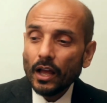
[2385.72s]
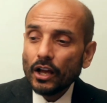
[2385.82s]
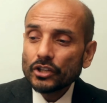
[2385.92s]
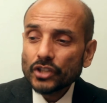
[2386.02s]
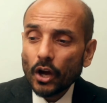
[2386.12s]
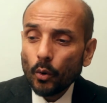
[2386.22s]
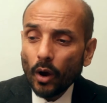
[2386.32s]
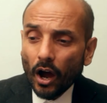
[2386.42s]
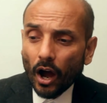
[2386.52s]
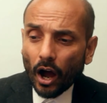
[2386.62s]
So
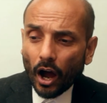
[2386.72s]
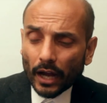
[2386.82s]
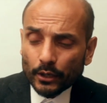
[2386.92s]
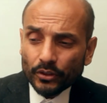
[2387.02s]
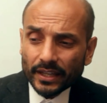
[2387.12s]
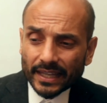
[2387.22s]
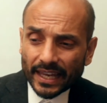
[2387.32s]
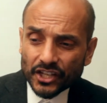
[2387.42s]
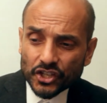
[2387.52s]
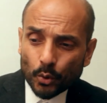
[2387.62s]
I don't think the
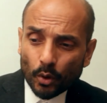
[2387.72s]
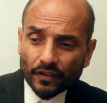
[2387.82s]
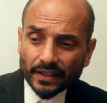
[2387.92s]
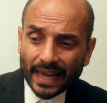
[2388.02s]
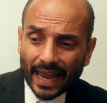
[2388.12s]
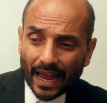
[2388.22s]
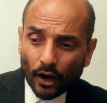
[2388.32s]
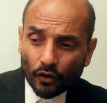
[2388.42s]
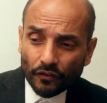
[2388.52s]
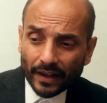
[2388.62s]
issue
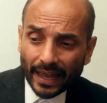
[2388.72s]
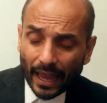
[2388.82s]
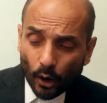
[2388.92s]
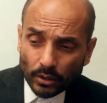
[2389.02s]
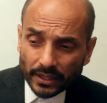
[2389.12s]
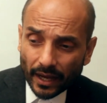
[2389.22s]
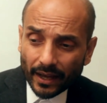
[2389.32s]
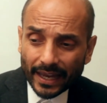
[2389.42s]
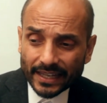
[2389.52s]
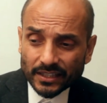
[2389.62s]
of elder
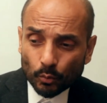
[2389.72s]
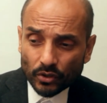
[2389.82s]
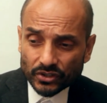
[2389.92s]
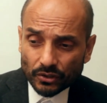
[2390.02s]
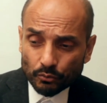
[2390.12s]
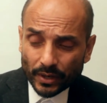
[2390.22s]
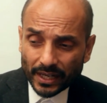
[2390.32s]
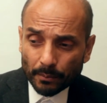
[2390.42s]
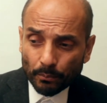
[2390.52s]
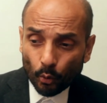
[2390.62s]
is what's
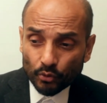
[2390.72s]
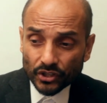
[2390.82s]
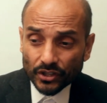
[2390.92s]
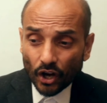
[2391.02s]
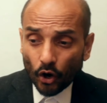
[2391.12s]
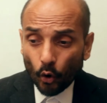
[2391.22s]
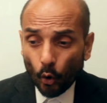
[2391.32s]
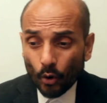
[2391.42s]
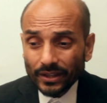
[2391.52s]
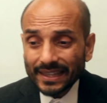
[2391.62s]
really important,
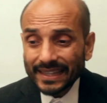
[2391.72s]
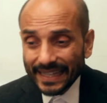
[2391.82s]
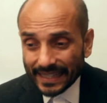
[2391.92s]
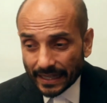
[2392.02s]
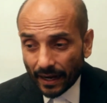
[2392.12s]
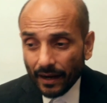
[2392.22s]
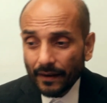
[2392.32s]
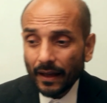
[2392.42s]
or the leader,